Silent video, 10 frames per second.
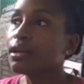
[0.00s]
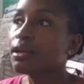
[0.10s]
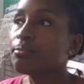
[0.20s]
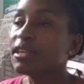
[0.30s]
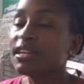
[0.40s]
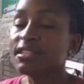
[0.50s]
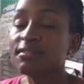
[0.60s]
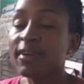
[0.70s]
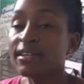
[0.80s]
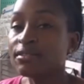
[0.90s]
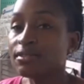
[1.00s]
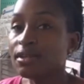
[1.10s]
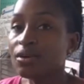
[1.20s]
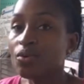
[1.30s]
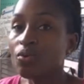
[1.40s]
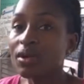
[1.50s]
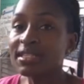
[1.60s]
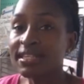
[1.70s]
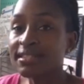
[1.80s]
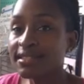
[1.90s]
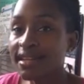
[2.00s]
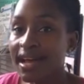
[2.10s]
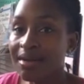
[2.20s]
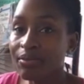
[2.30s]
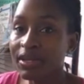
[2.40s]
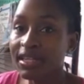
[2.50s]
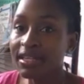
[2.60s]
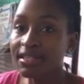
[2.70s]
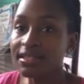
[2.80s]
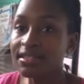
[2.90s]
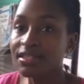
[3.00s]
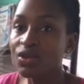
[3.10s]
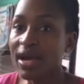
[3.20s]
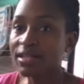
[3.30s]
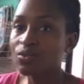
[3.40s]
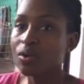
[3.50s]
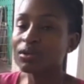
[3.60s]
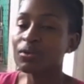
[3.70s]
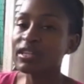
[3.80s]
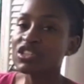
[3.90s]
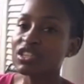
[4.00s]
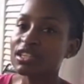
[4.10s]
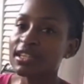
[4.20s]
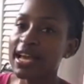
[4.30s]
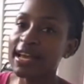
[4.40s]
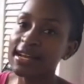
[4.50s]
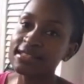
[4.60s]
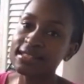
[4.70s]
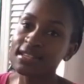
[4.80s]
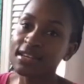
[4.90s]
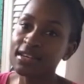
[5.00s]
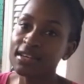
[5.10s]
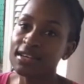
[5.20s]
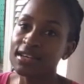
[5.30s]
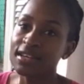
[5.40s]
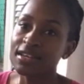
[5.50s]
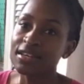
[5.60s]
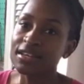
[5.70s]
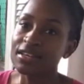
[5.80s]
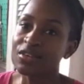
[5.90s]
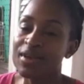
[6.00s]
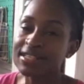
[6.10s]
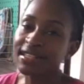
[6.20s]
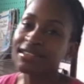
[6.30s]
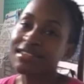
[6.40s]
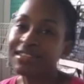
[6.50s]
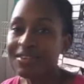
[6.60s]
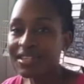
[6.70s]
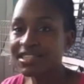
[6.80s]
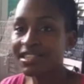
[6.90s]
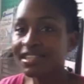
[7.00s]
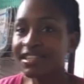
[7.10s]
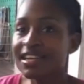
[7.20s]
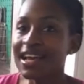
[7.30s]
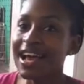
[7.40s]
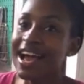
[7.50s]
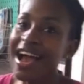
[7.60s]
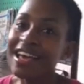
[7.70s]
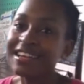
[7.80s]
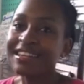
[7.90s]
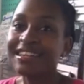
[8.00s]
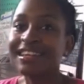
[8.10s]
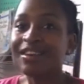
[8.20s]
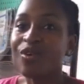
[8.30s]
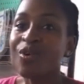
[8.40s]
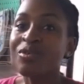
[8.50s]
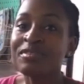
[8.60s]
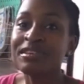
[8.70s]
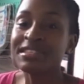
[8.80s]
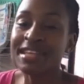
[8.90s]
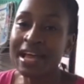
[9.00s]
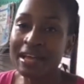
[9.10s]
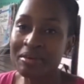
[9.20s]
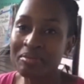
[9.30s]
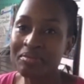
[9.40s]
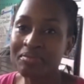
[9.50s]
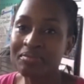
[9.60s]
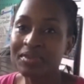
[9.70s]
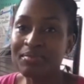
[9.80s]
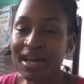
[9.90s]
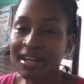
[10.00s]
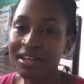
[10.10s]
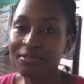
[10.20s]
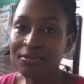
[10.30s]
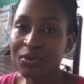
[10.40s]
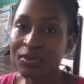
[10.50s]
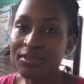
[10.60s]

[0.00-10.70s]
Because what tends to happen is you ask one question, I answer, you ask another question, and over time, the back and forth,